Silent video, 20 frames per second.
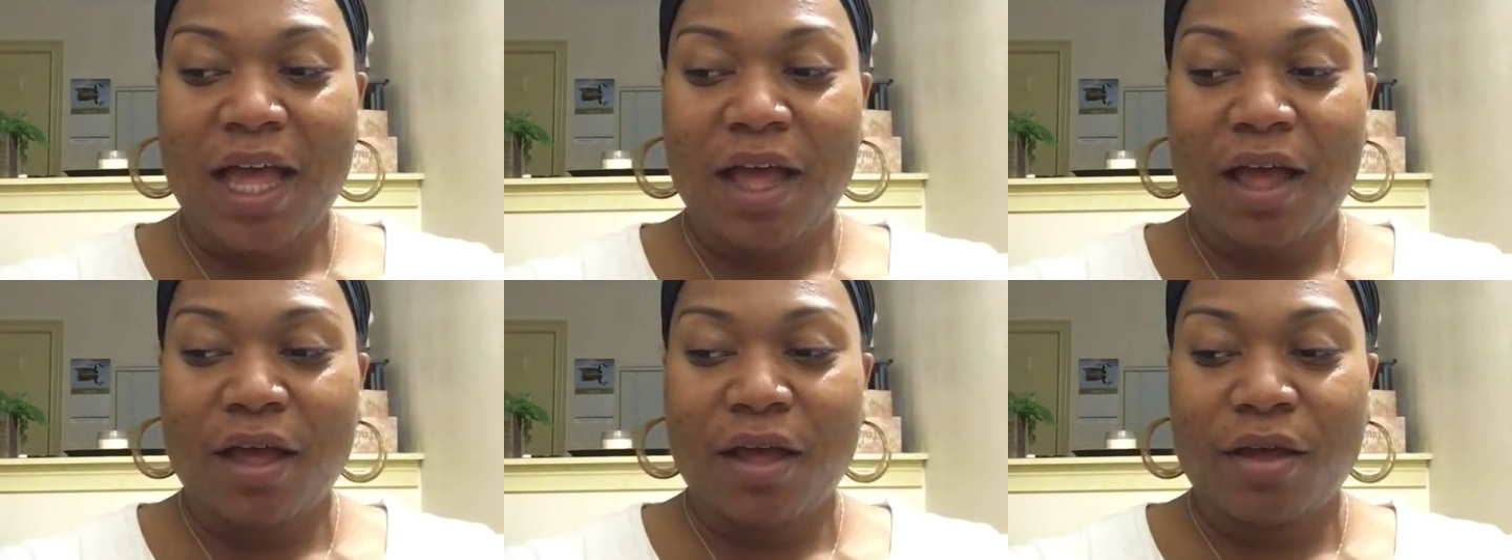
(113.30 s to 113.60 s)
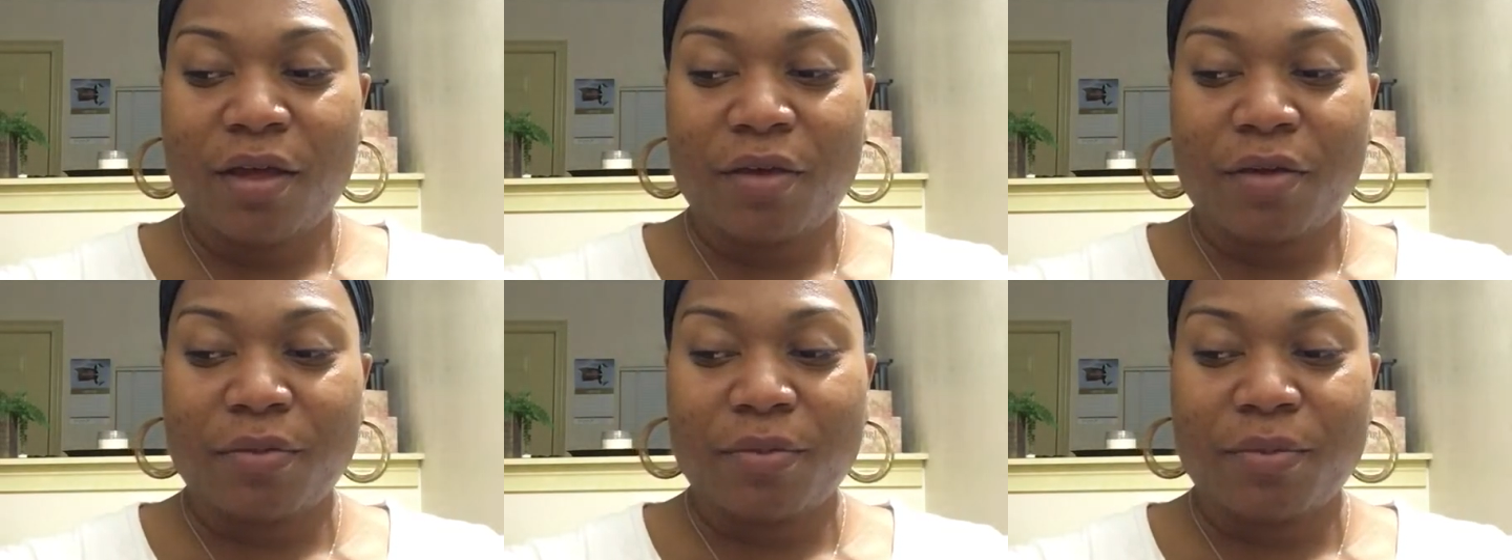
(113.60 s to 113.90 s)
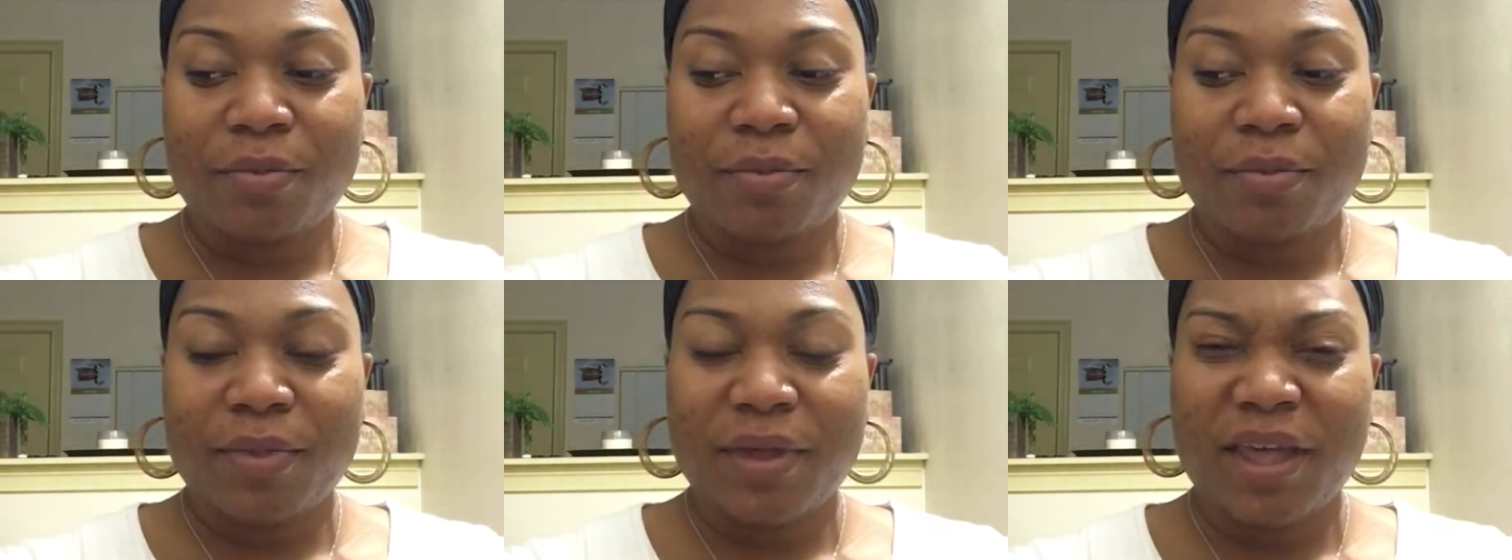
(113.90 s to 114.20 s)

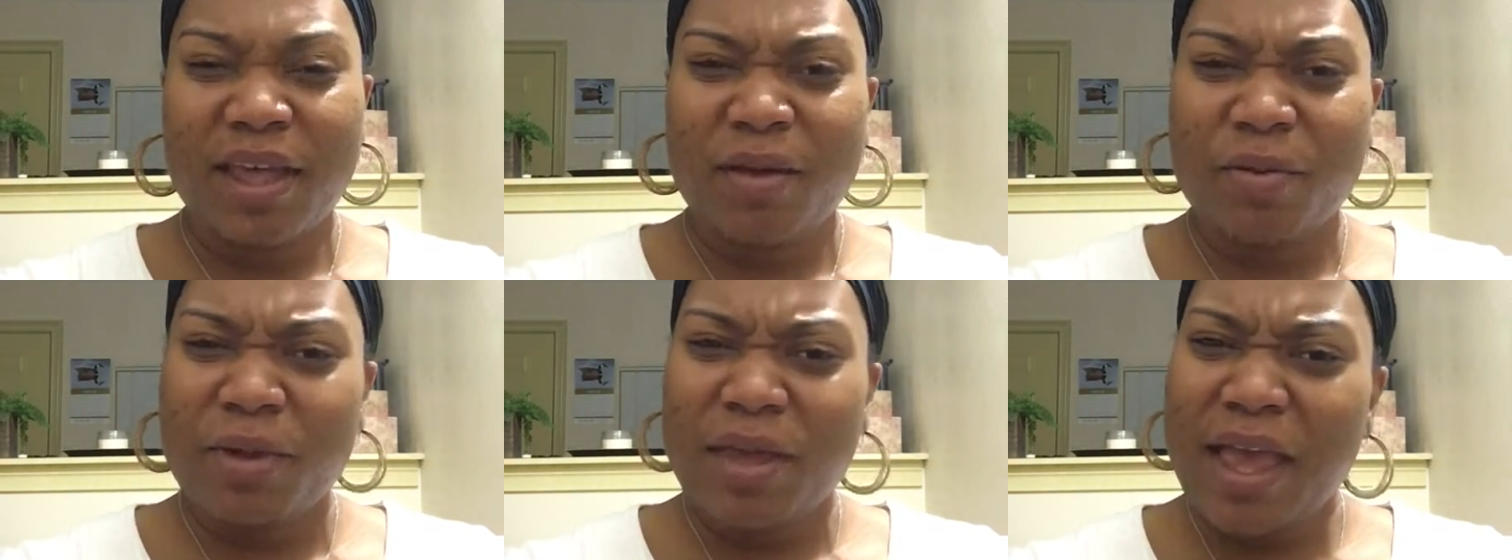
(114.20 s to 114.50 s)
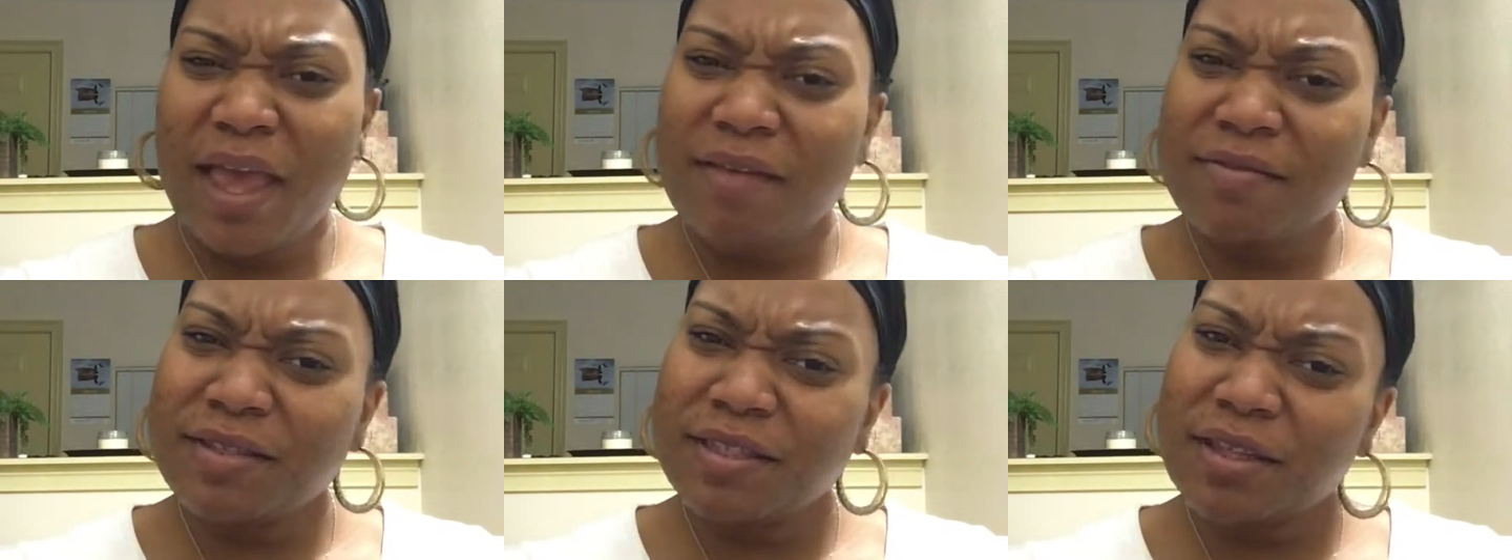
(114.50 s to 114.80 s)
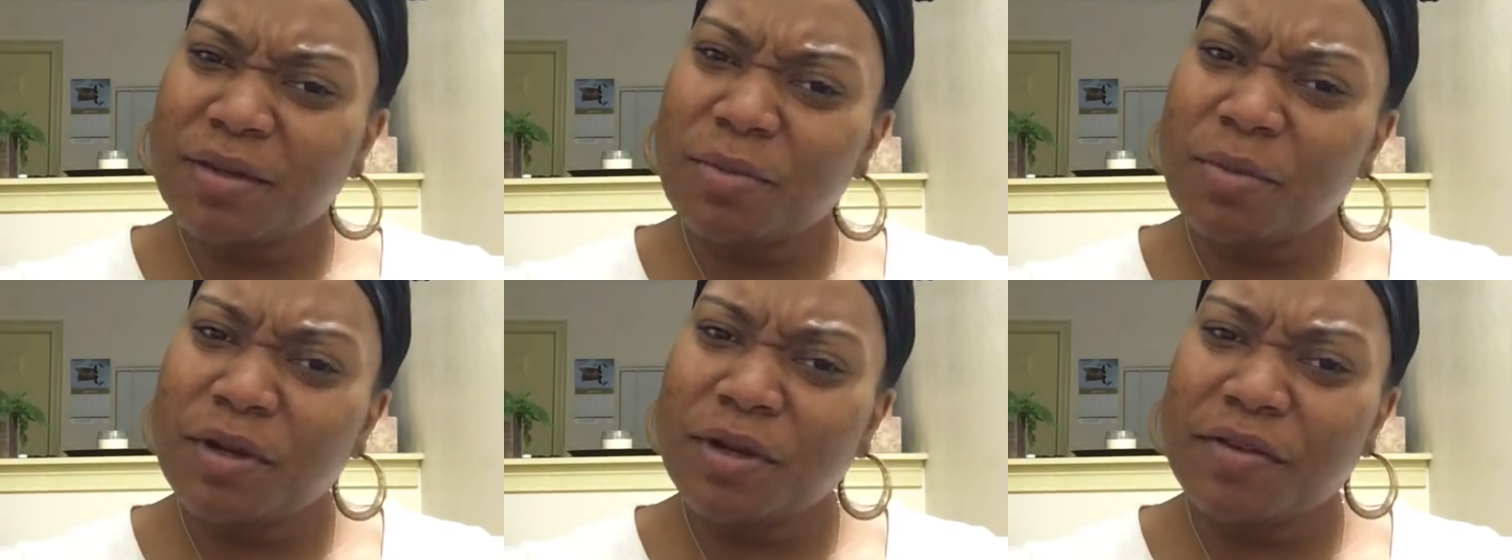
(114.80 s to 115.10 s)
Um, and we have
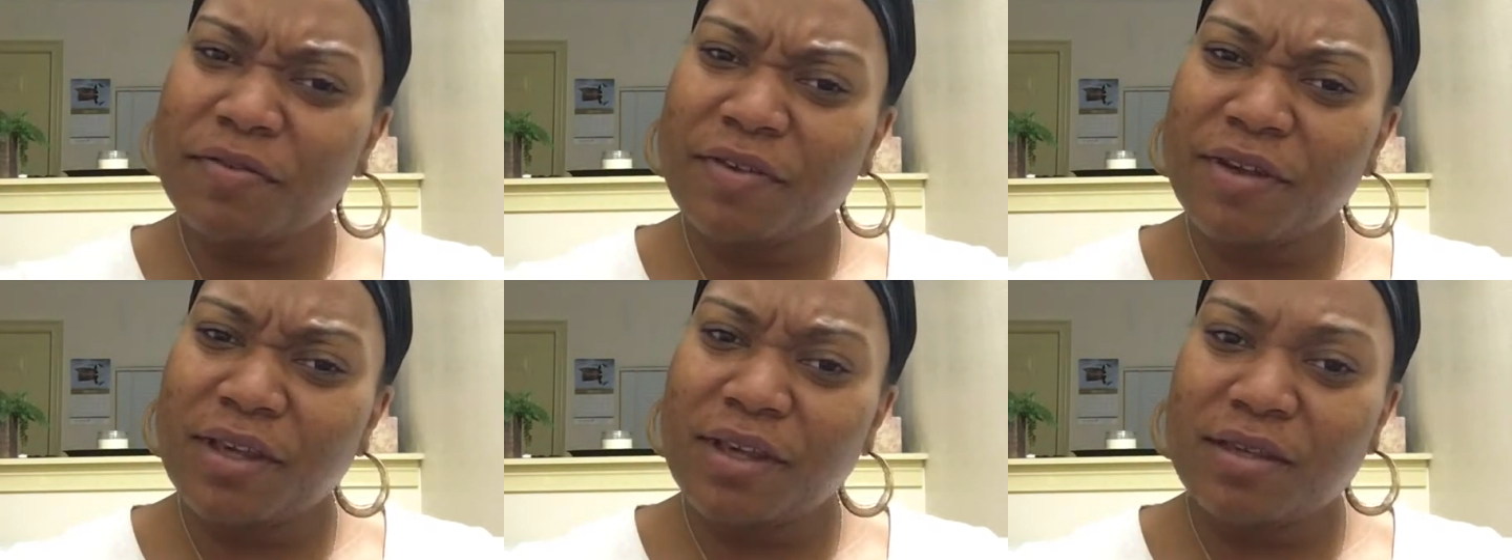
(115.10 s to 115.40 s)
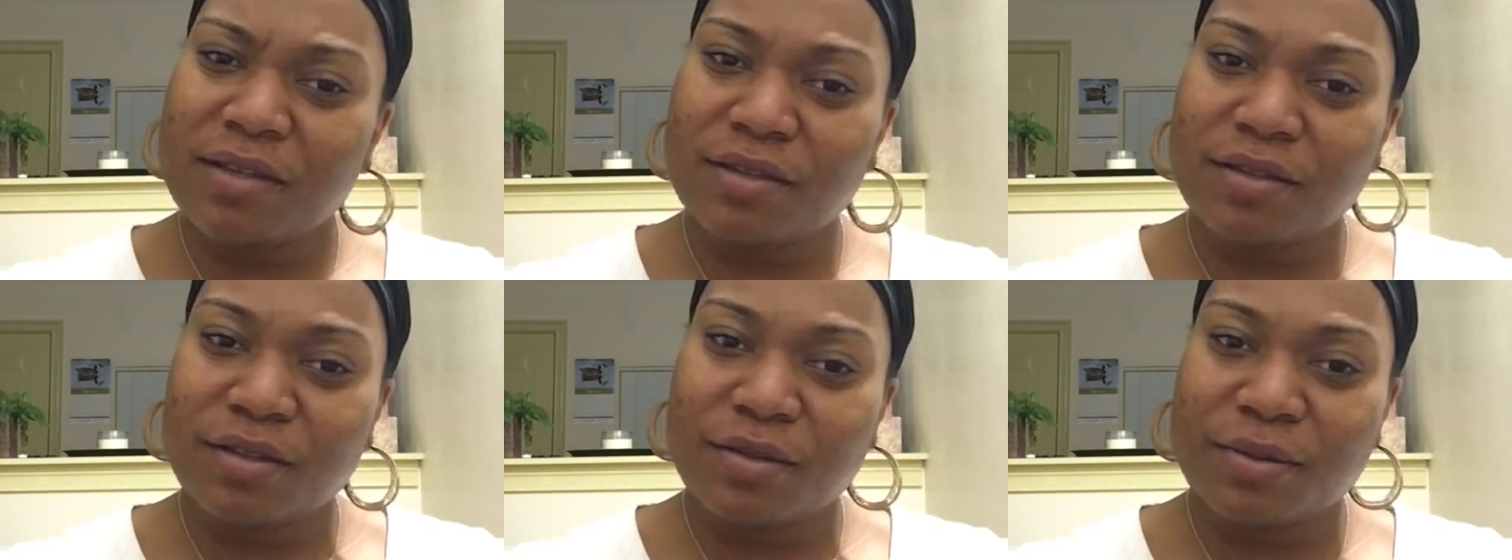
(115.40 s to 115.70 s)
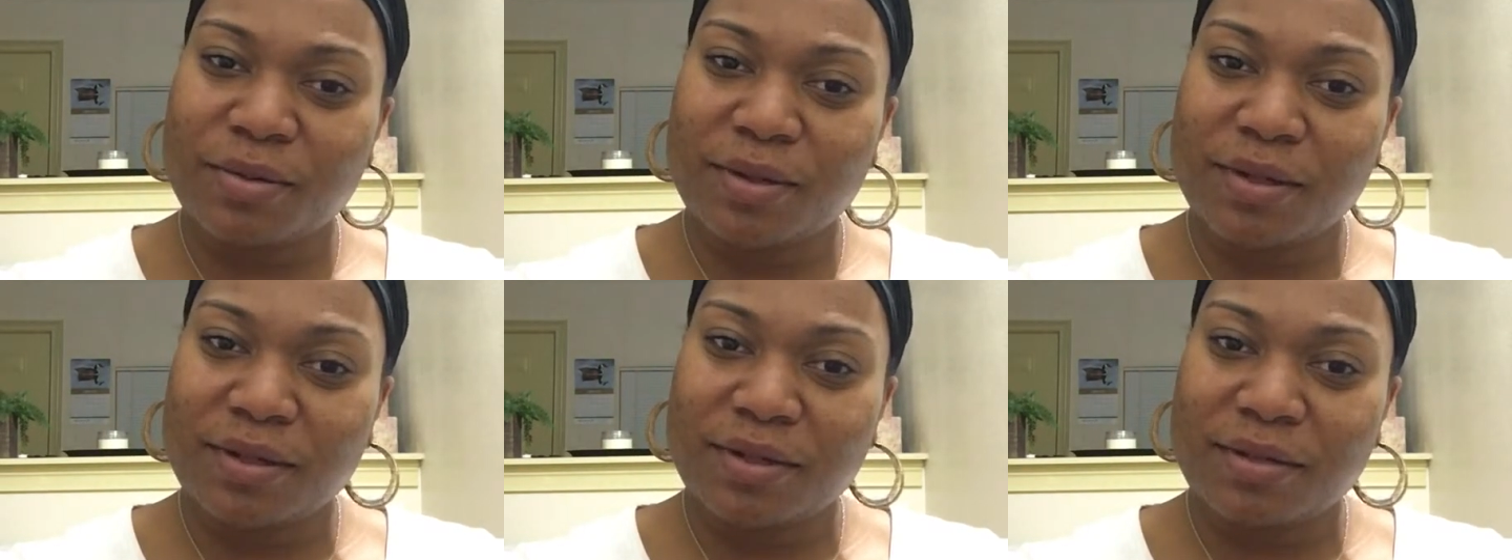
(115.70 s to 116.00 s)
somewhat of a history.